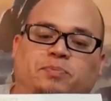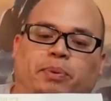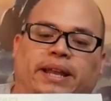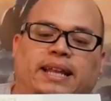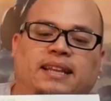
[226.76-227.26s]

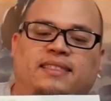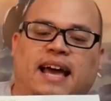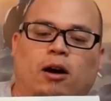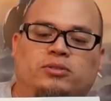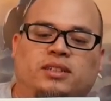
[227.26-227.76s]
spinning
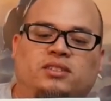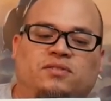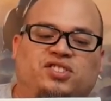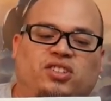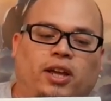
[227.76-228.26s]
thousands
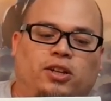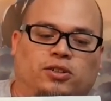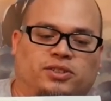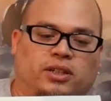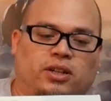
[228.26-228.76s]
of
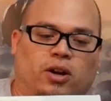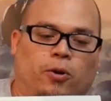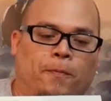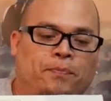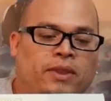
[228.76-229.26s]
cycles
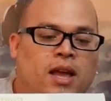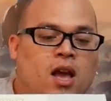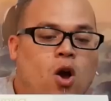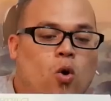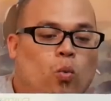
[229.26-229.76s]
ago.
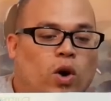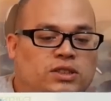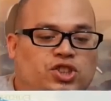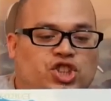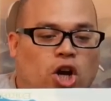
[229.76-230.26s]

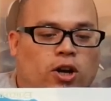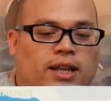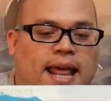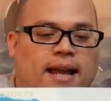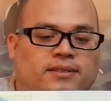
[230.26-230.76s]
What
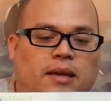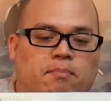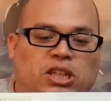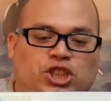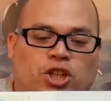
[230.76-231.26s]
started as a
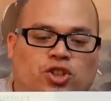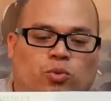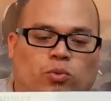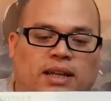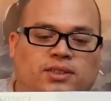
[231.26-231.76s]
mission
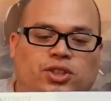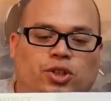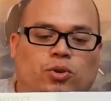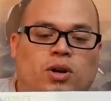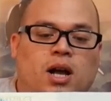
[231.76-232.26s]
to
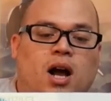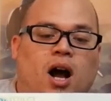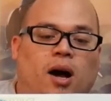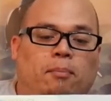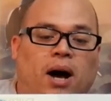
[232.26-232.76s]
rescue
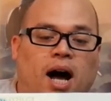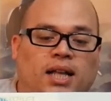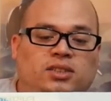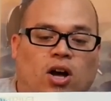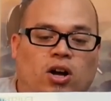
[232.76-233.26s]

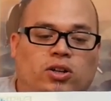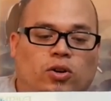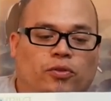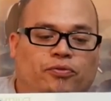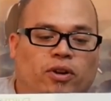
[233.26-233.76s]
Amon's
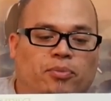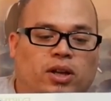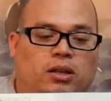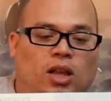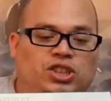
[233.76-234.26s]
uncle from
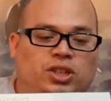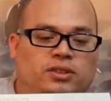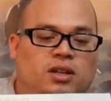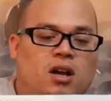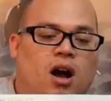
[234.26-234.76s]
the
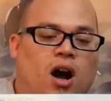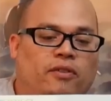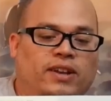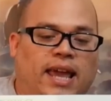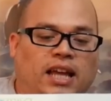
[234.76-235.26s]
clutches
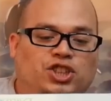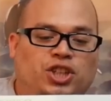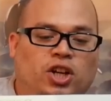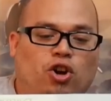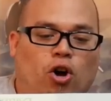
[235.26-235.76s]
of an
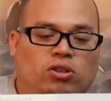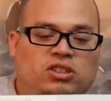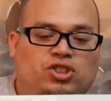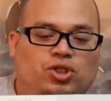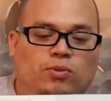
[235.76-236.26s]
ancient
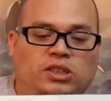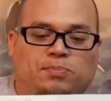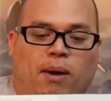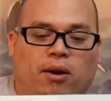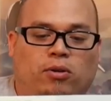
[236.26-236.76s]
cult soon
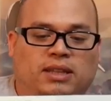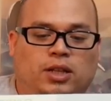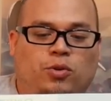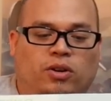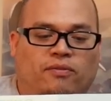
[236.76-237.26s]
spiraled
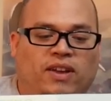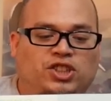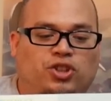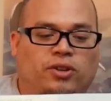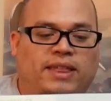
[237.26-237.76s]
into an
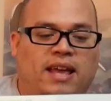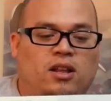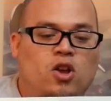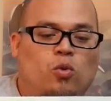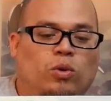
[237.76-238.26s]
adventure
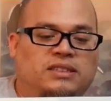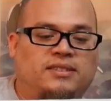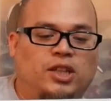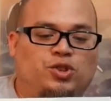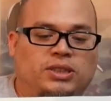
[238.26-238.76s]
that was
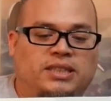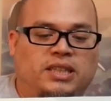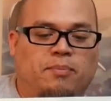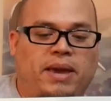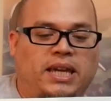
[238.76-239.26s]
centuries
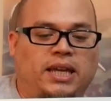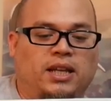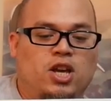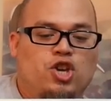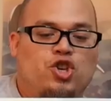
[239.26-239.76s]
in the
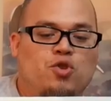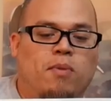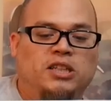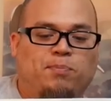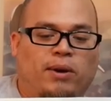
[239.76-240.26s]
making. You
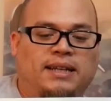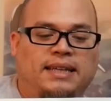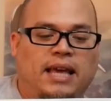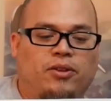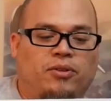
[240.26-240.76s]
must bring
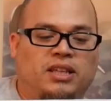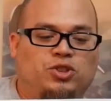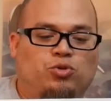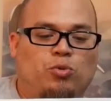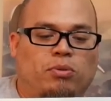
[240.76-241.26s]
together this
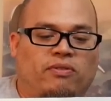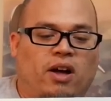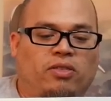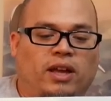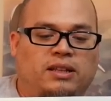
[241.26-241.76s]
group of
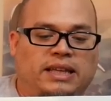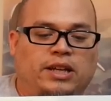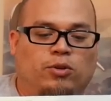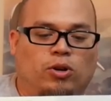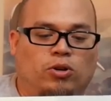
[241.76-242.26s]
unlikely
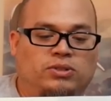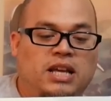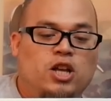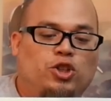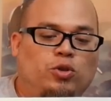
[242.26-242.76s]
heroes
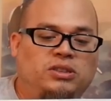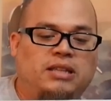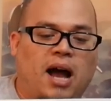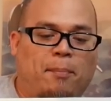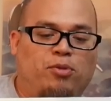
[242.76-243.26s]
to
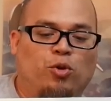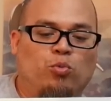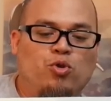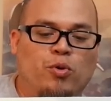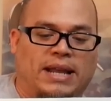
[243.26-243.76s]
stop the
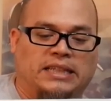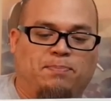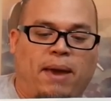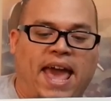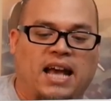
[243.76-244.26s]
ruinous
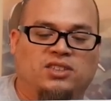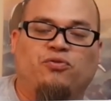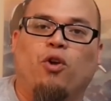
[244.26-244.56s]
past